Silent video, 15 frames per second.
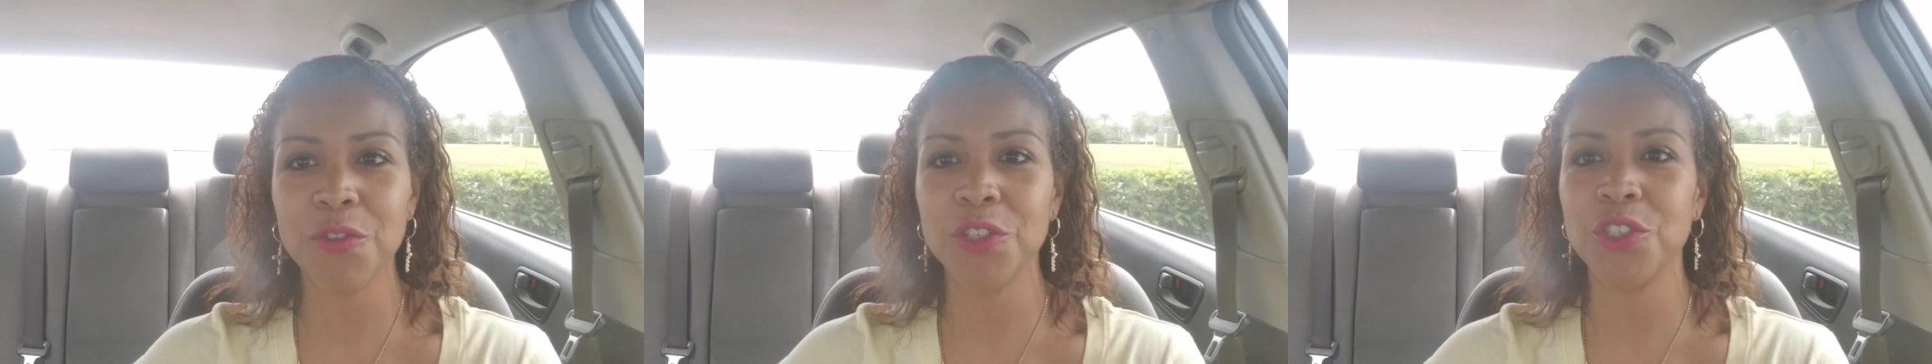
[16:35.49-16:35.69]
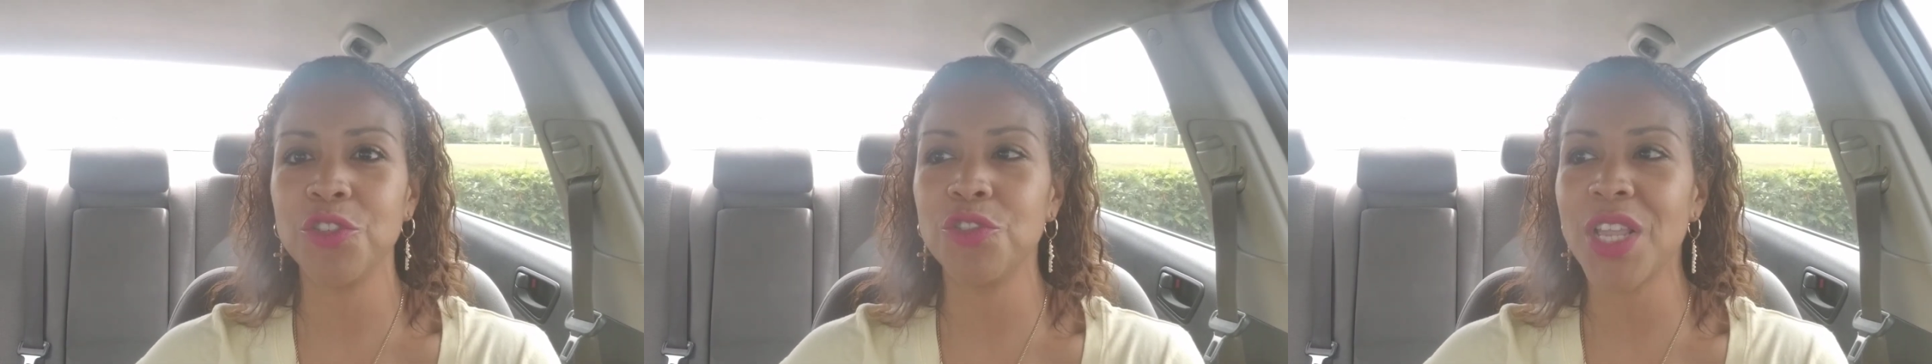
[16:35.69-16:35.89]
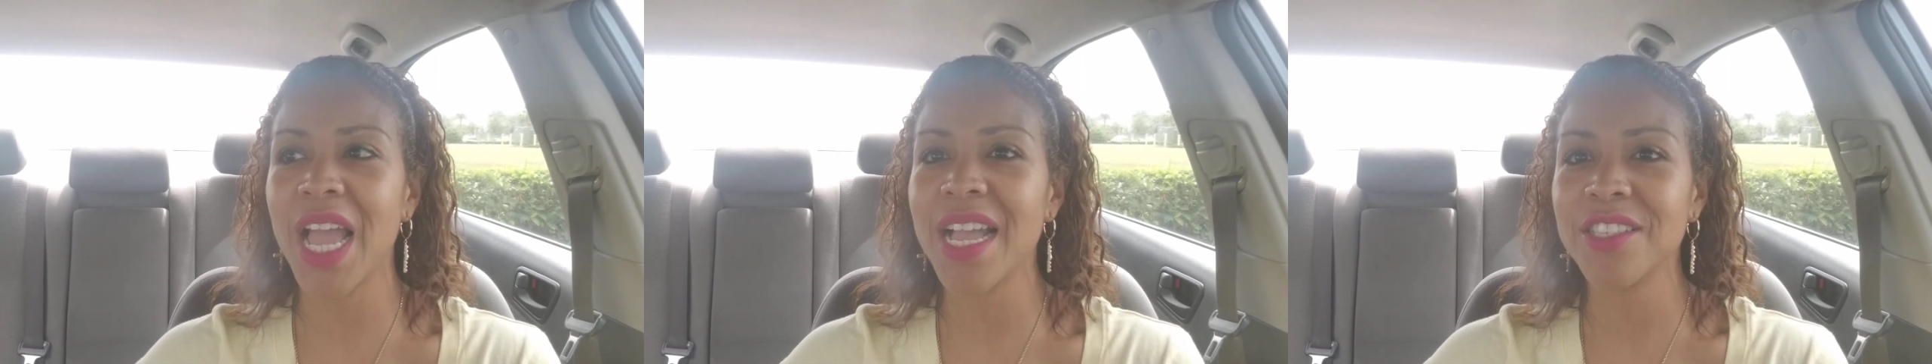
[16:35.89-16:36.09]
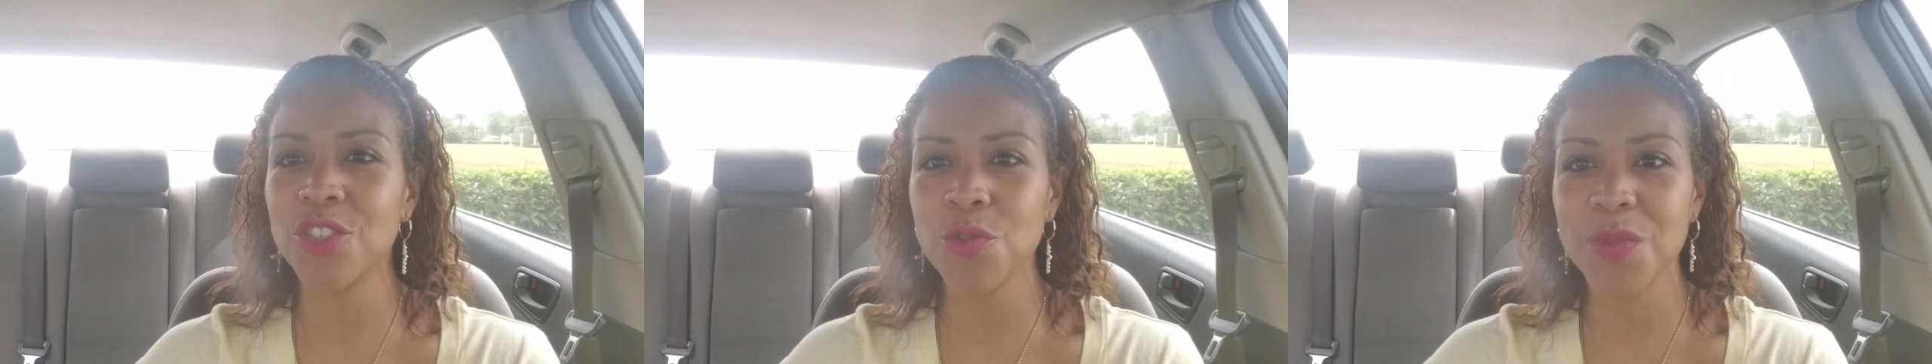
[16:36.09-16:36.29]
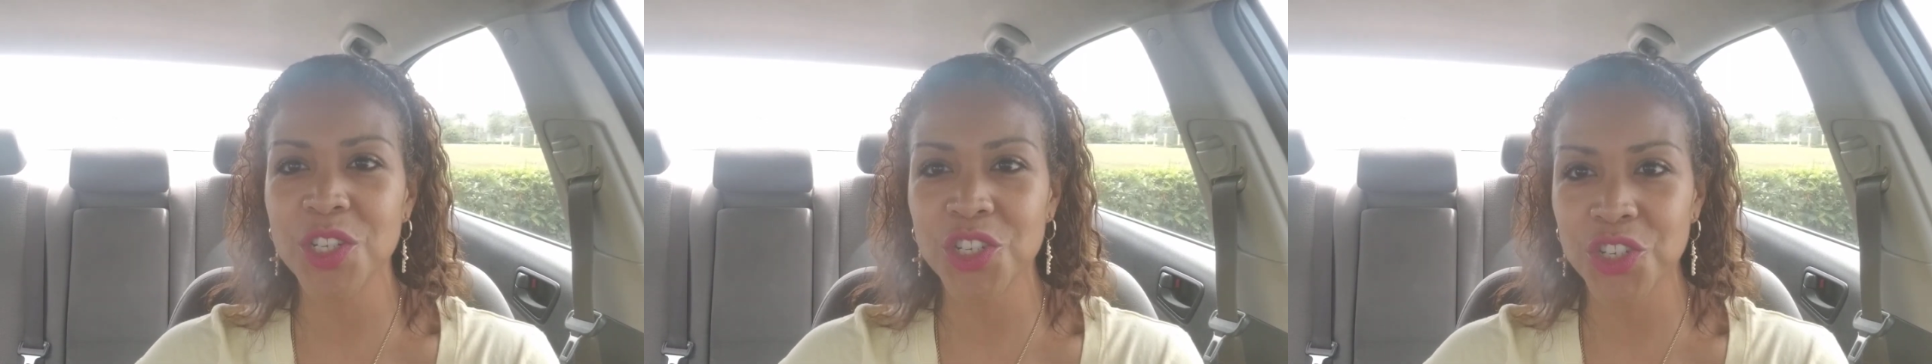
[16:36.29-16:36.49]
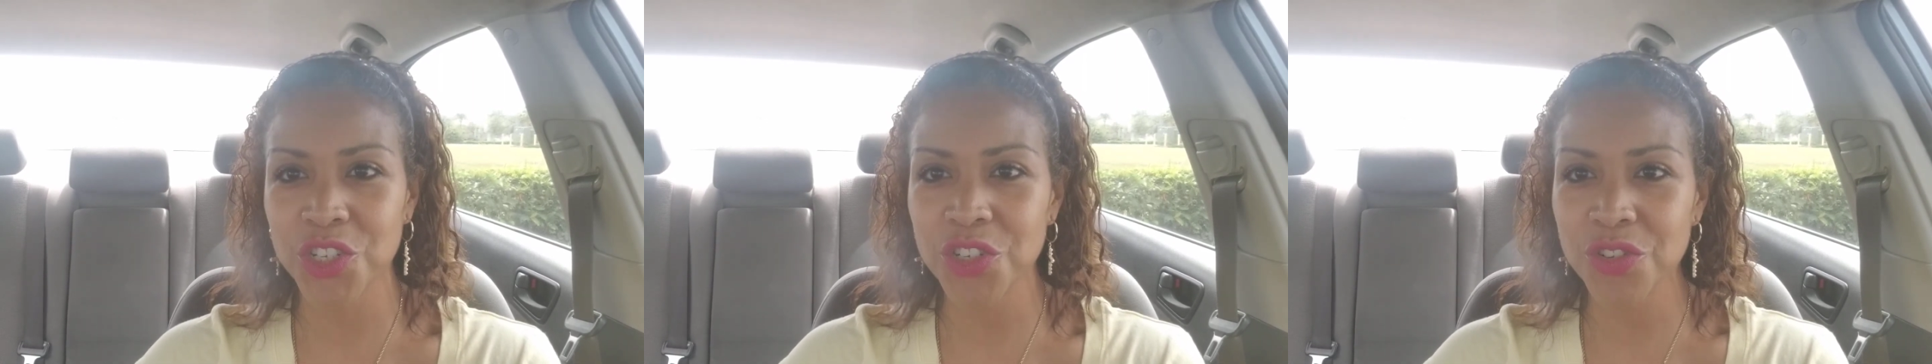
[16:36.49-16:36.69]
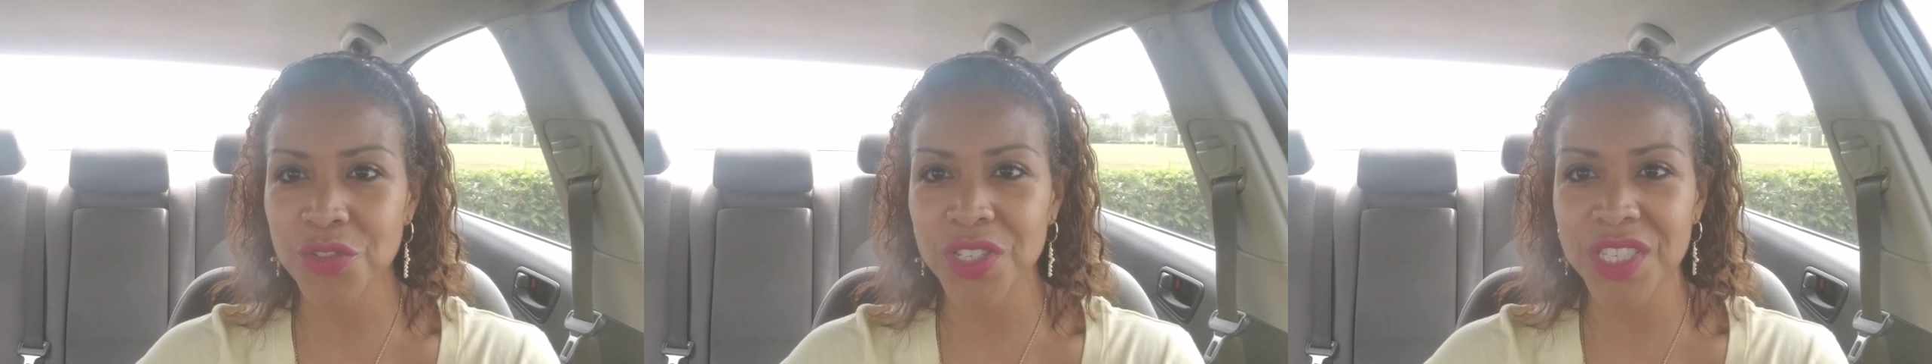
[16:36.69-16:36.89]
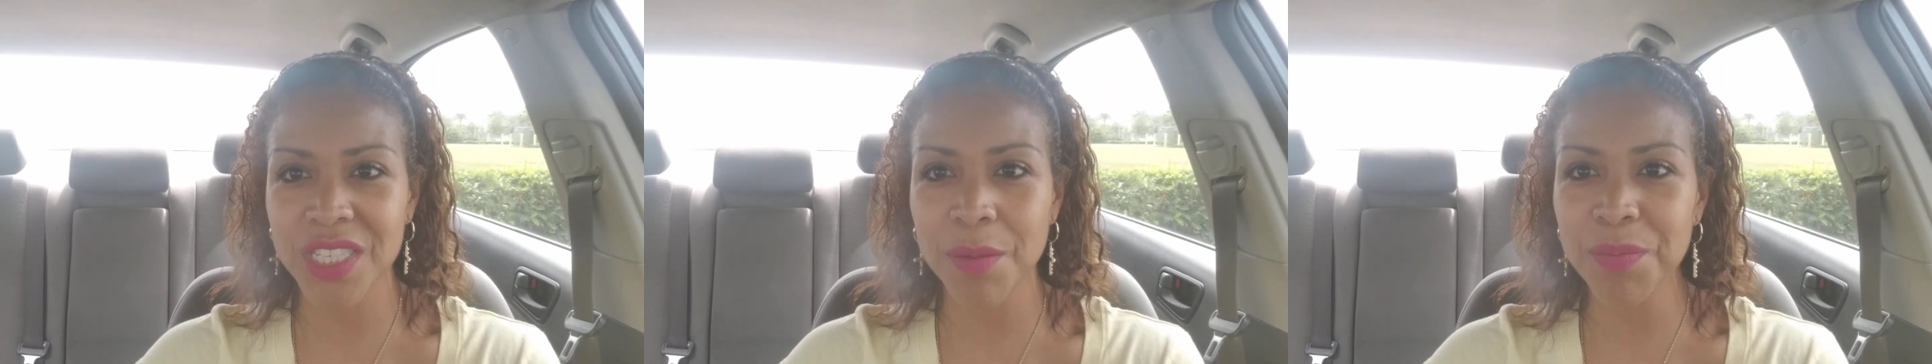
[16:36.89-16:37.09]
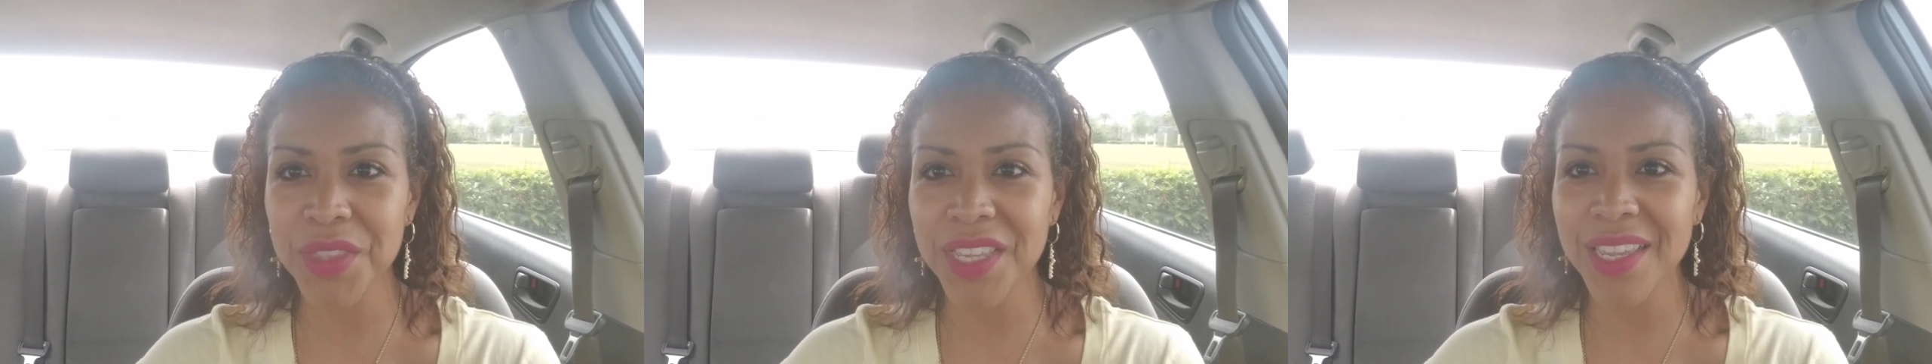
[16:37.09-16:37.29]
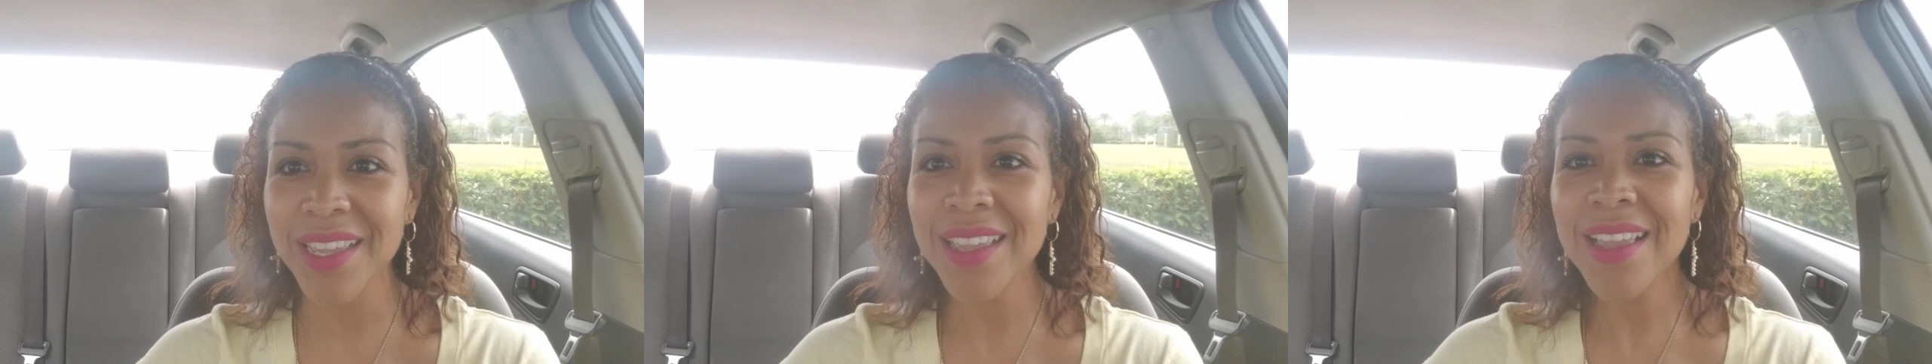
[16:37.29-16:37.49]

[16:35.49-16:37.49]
or you had too much sugar in something,